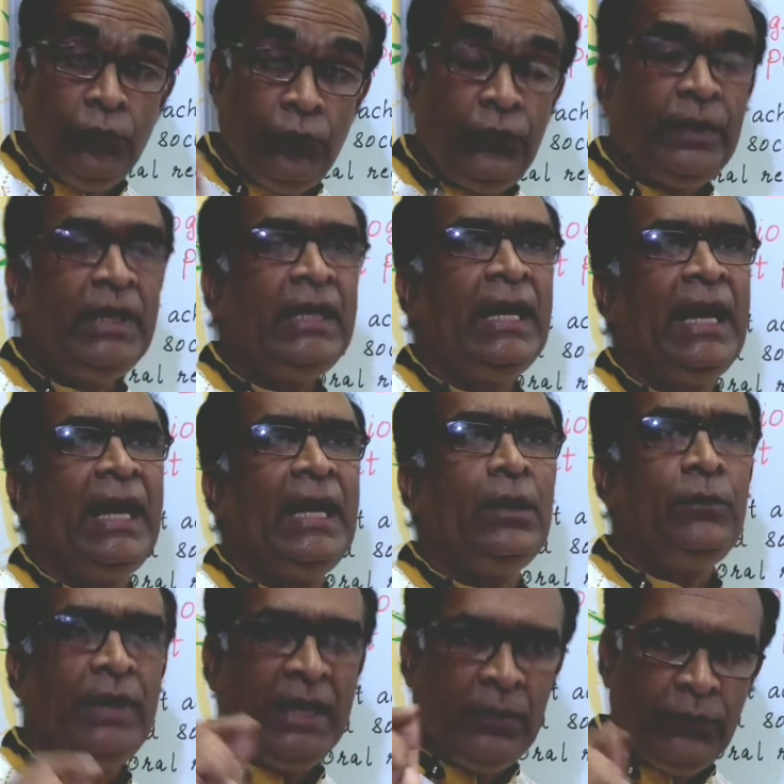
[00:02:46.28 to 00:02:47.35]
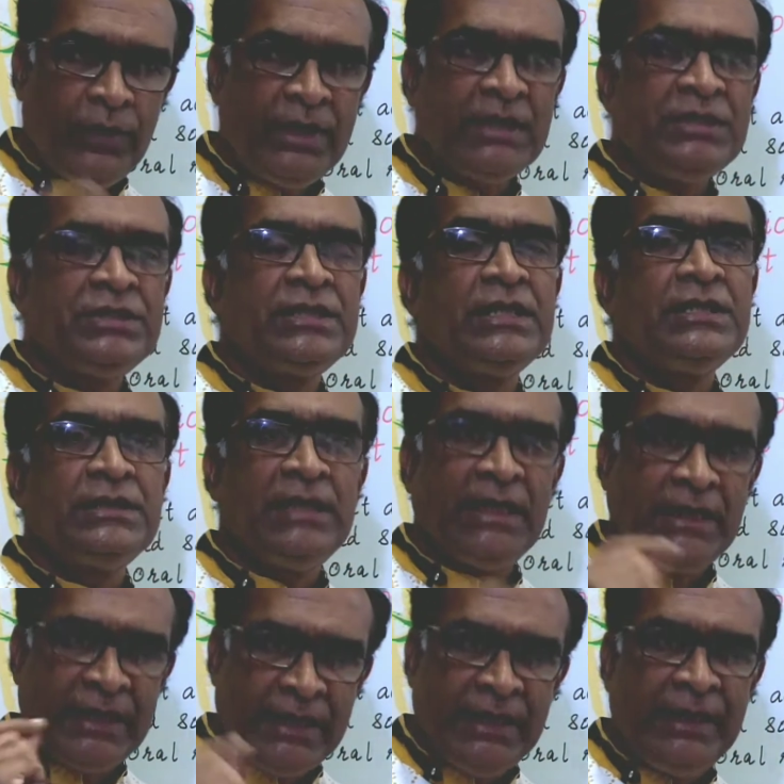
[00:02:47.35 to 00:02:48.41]
We have evidences
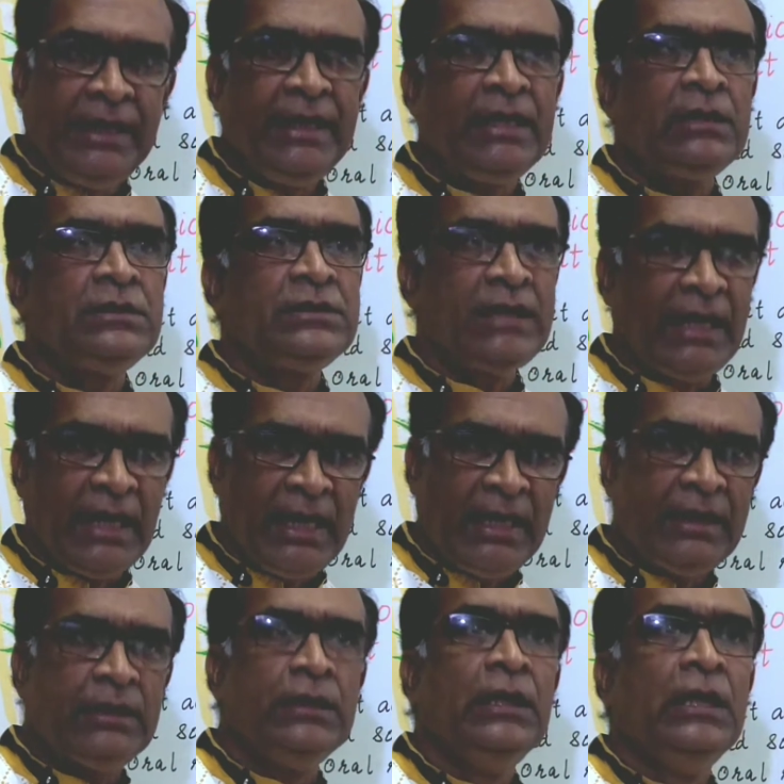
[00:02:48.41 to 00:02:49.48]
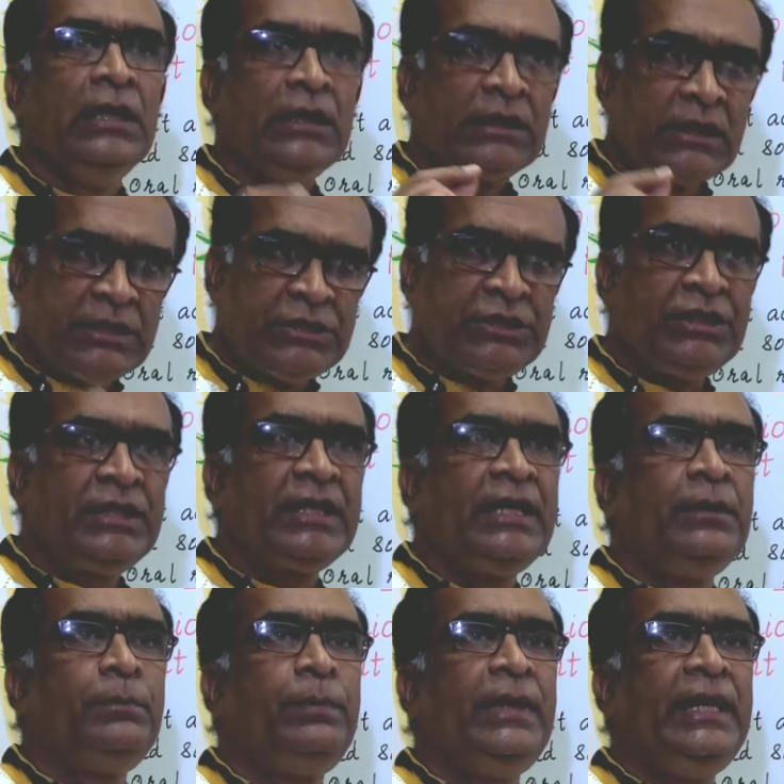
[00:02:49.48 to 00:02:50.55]
that Indians had
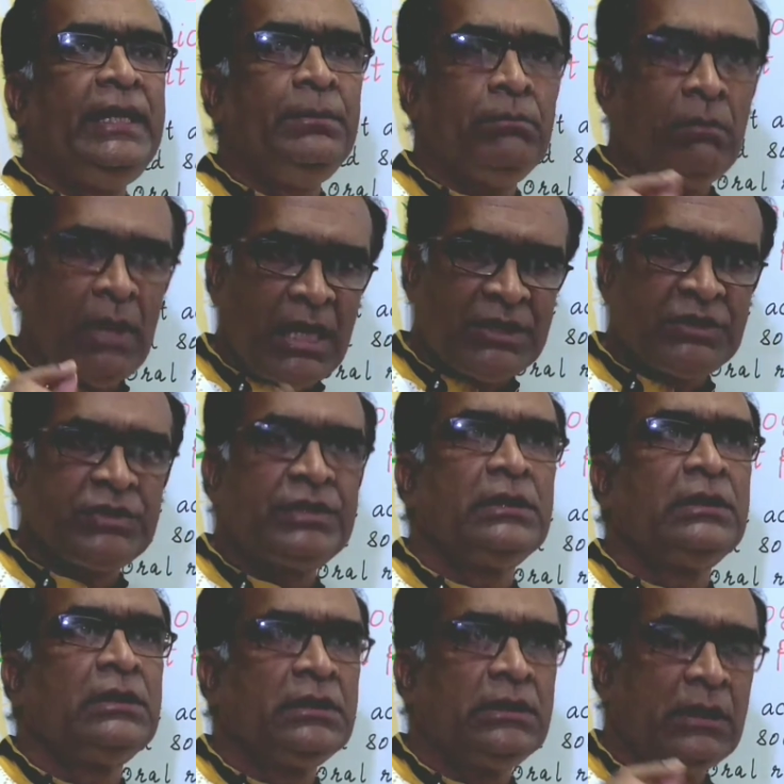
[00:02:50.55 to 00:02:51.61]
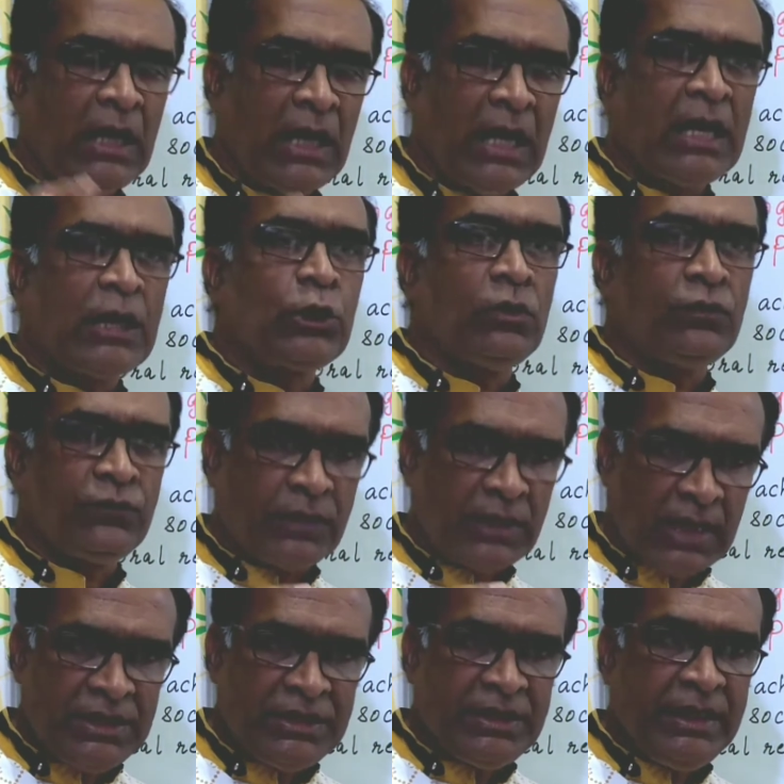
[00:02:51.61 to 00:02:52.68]
considerably mastered the art of
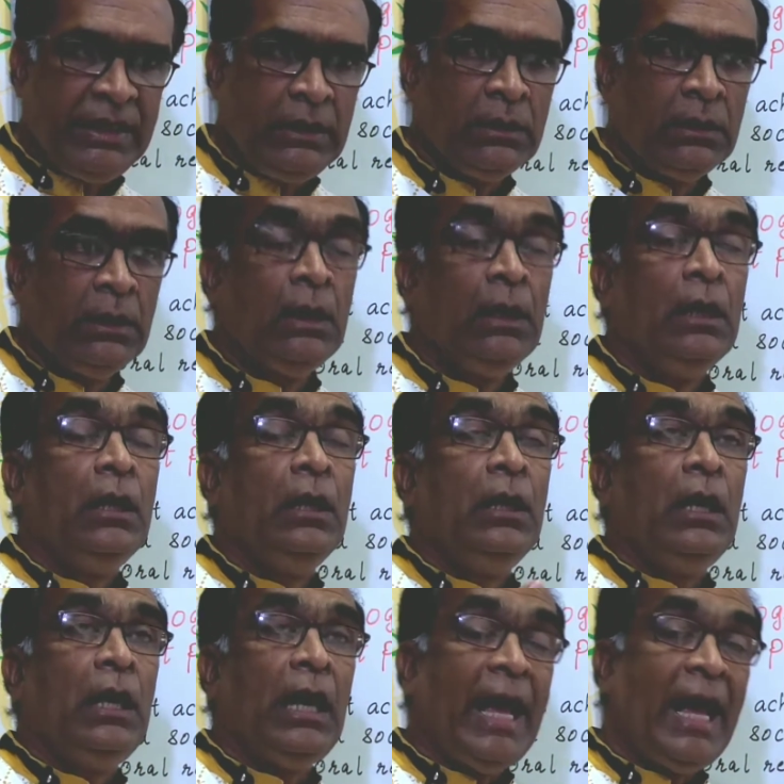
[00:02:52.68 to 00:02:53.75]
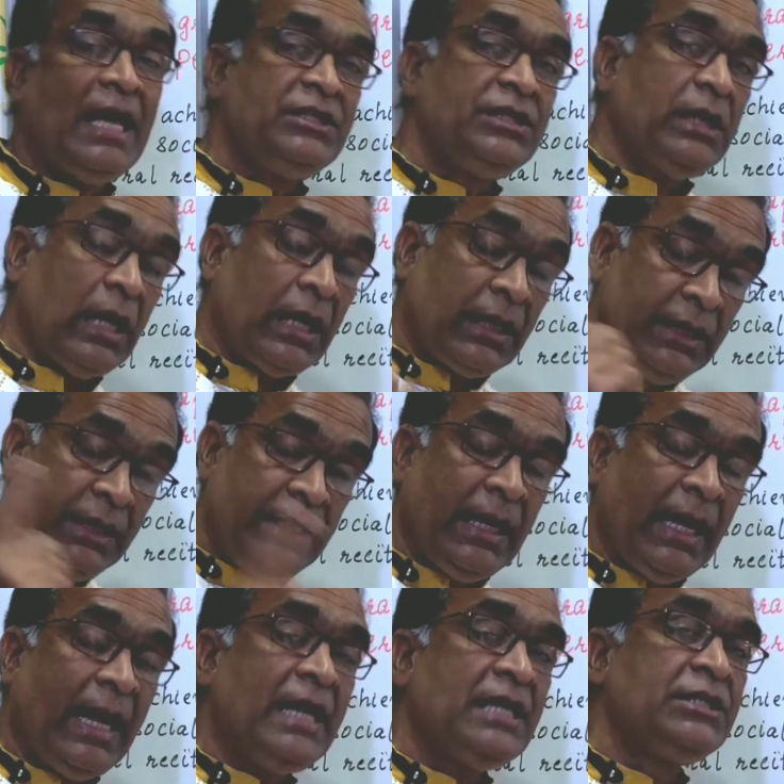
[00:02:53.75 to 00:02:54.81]
writing as
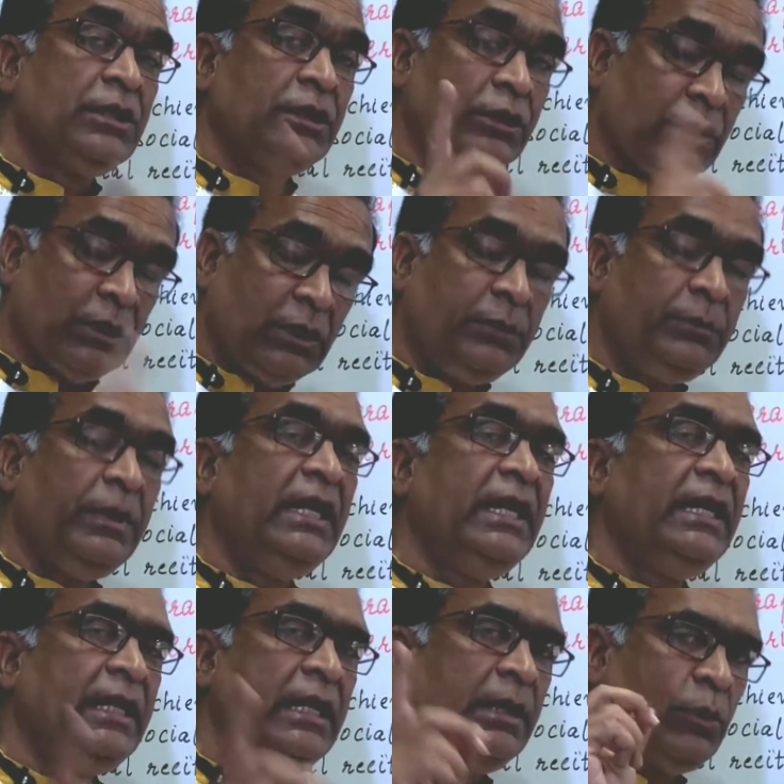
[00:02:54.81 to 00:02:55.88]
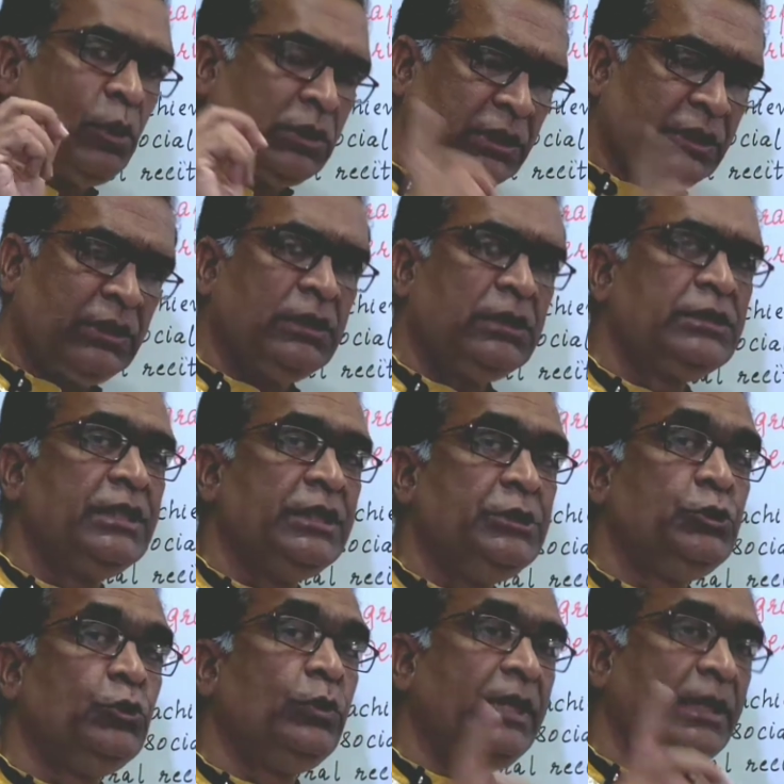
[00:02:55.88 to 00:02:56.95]
early as the 3rd millennium or the 3rd
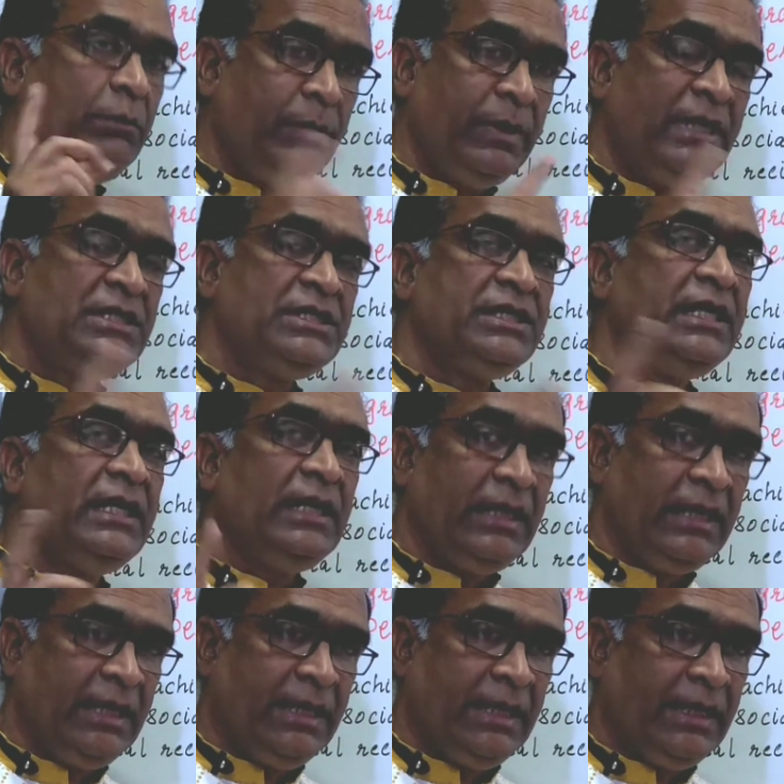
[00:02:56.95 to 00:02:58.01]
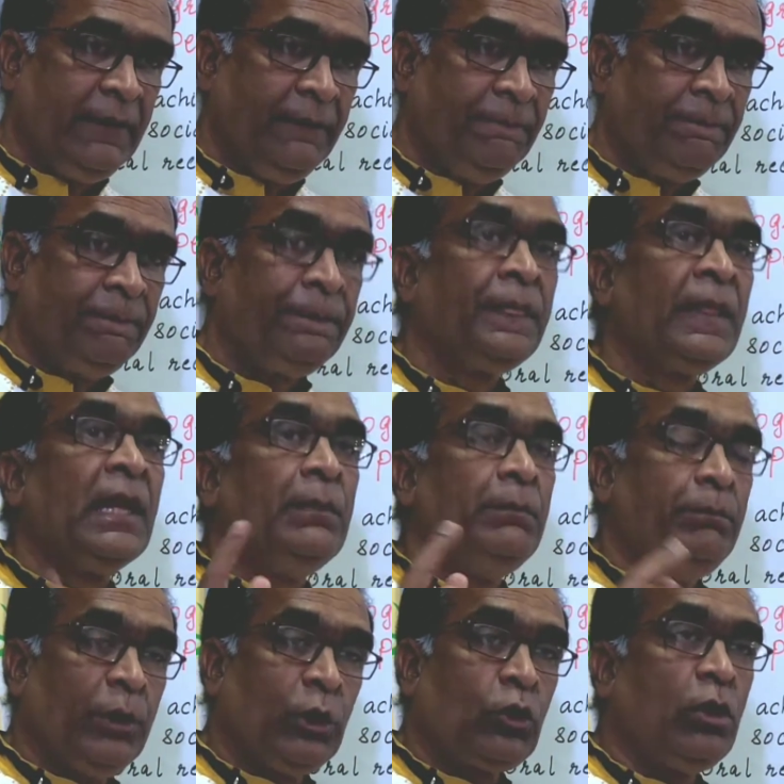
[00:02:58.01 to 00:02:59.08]
century BCE,
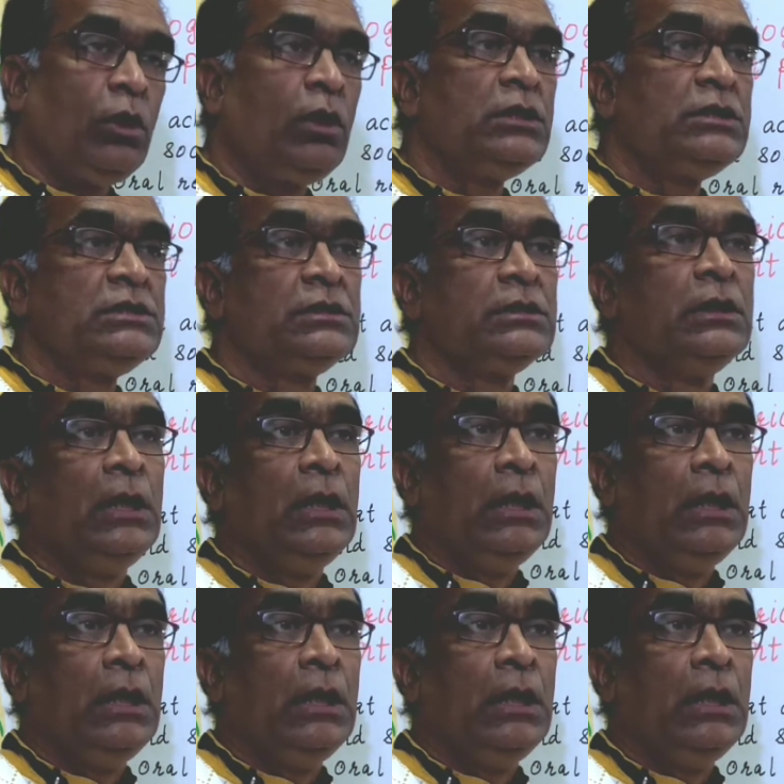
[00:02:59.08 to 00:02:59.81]
because